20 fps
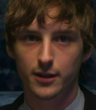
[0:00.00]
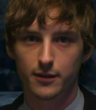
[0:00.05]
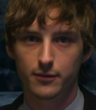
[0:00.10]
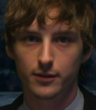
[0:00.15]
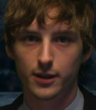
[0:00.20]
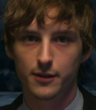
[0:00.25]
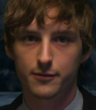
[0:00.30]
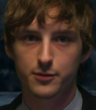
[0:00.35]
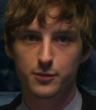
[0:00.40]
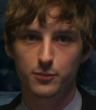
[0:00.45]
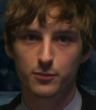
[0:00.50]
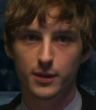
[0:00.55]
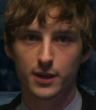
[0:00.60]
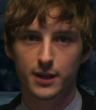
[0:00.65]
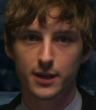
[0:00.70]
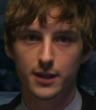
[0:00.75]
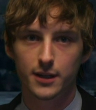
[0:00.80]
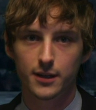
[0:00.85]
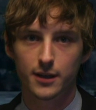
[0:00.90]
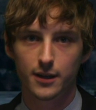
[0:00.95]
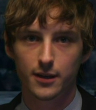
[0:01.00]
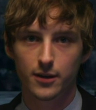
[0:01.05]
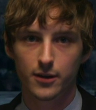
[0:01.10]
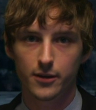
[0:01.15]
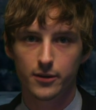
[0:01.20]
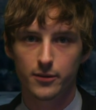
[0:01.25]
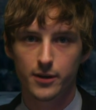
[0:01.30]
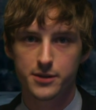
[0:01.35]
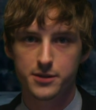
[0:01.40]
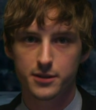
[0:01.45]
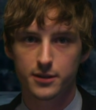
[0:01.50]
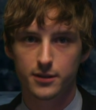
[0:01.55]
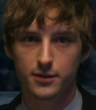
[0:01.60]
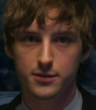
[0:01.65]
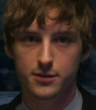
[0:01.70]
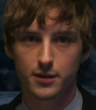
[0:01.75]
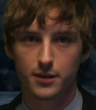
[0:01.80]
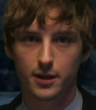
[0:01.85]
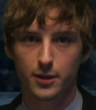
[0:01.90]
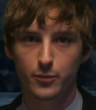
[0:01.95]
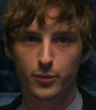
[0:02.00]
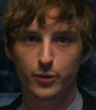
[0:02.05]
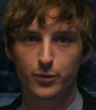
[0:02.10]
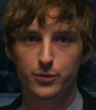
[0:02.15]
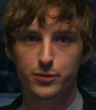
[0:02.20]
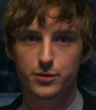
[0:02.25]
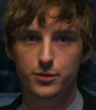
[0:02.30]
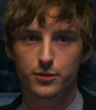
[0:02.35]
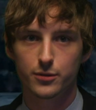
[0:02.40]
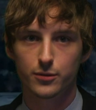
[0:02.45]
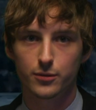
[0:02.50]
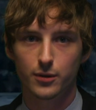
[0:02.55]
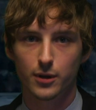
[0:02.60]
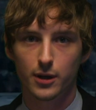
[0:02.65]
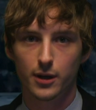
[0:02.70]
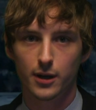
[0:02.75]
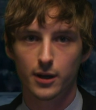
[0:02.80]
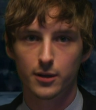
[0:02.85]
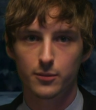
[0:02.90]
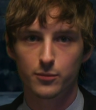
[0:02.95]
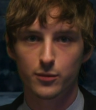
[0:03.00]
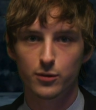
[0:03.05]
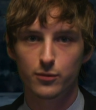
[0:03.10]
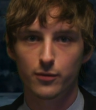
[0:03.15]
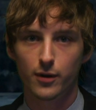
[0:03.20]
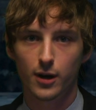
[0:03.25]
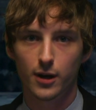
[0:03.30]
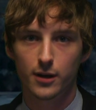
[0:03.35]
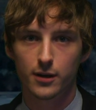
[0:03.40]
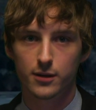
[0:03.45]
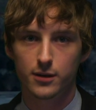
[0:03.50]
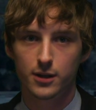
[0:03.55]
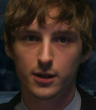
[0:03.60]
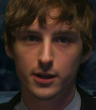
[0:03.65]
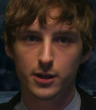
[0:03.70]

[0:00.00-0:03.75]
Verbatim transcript: have left many area residents unable to uh, move on